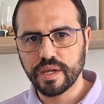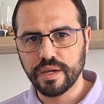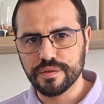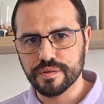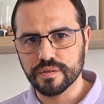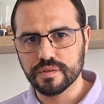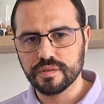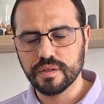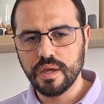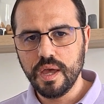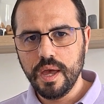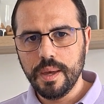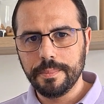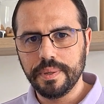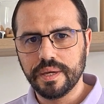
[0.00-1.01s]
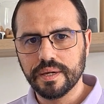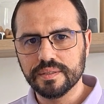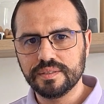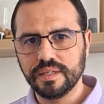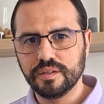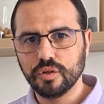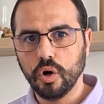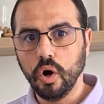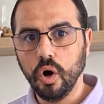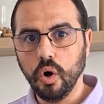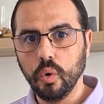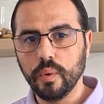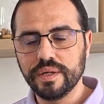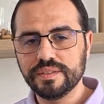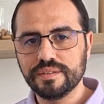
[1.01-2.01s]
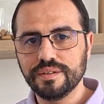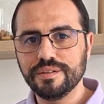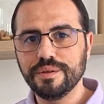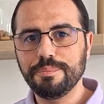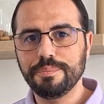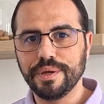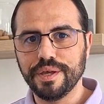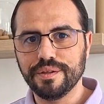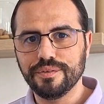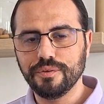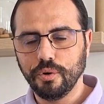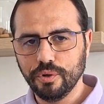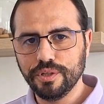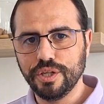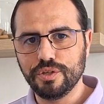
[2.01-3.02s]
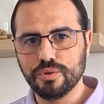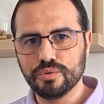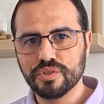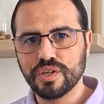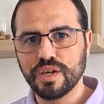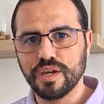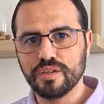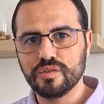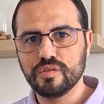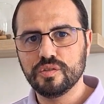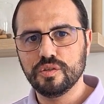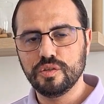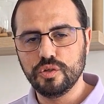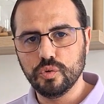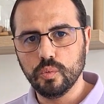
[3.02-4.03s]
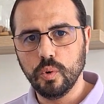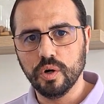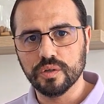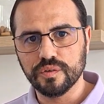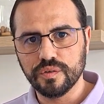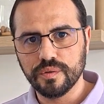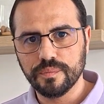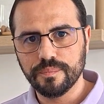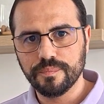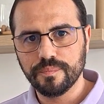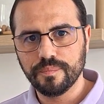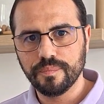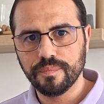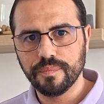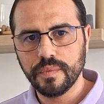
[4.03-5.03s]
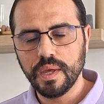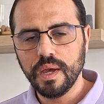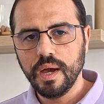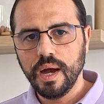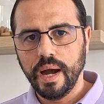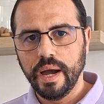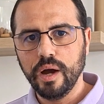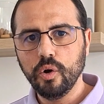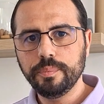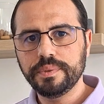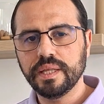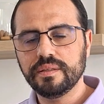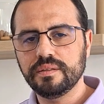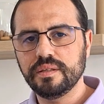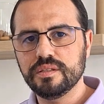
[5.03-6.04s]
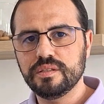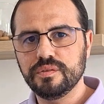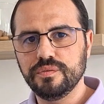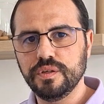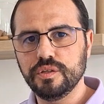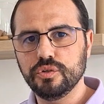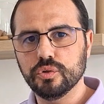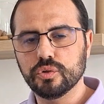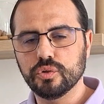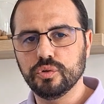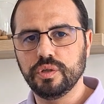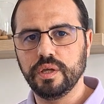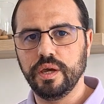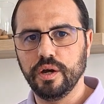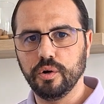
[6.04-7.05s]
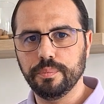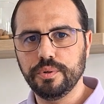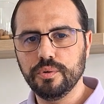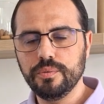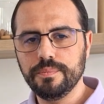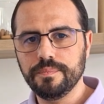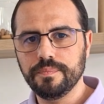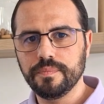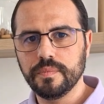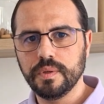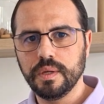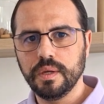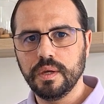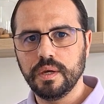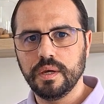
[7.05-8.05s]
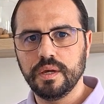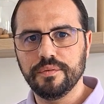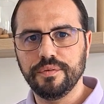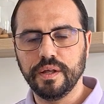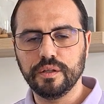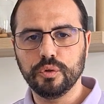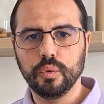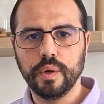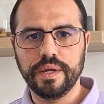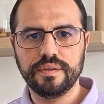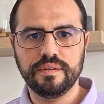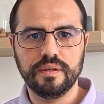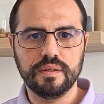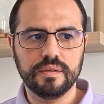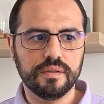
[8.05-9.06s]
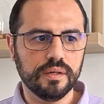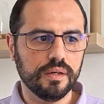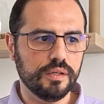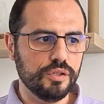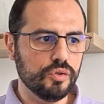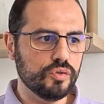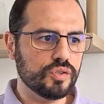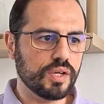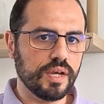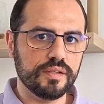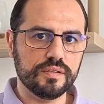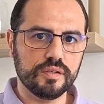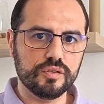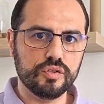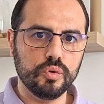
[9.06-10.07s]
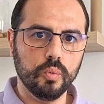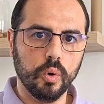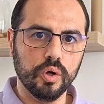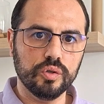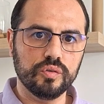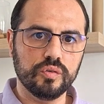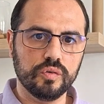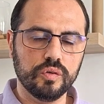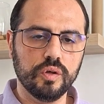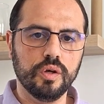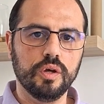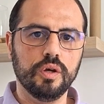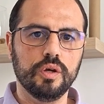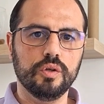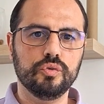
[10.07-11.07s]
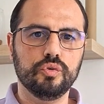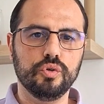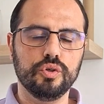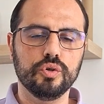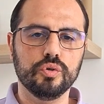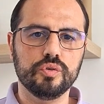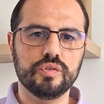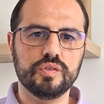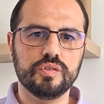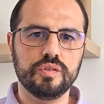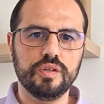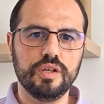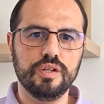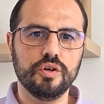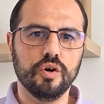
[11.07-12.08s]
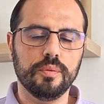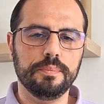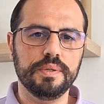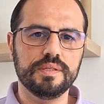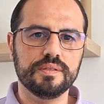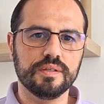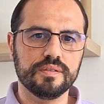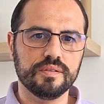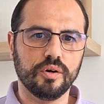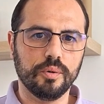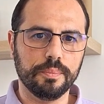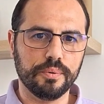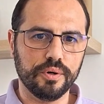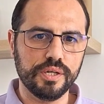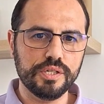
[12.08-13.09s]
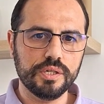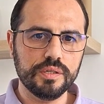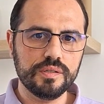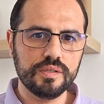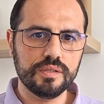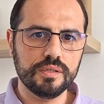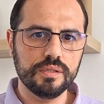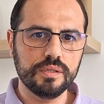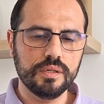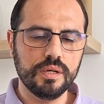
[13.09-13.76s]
cases, because it always depends on the use case you want. I hope that this video could help you evaluating the use cases you want to use in your business operations,